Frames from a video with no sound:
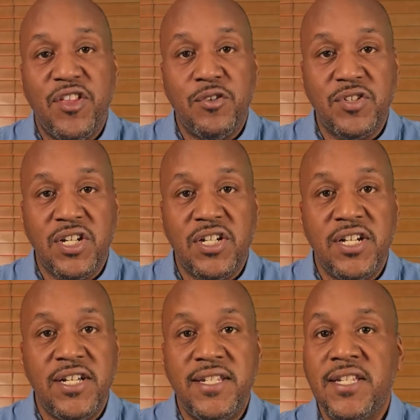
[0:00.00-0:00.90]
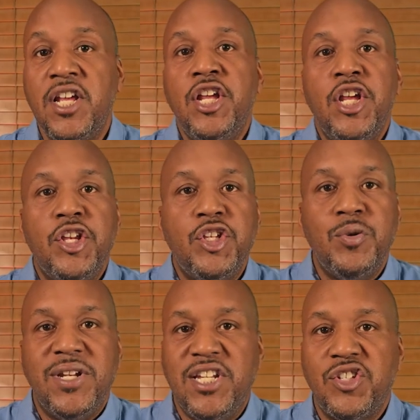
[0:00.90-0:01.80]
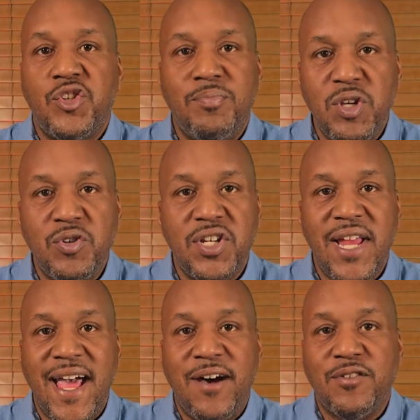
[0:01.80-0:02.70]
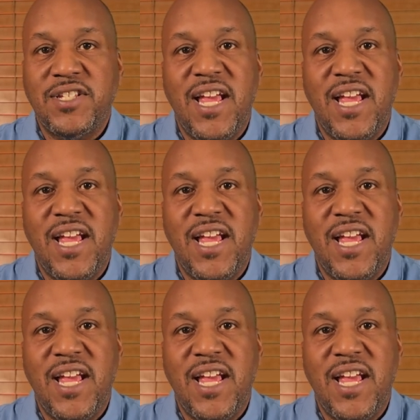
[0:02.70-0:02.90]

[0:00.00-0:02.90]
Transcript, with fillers: those goods to a distribution house,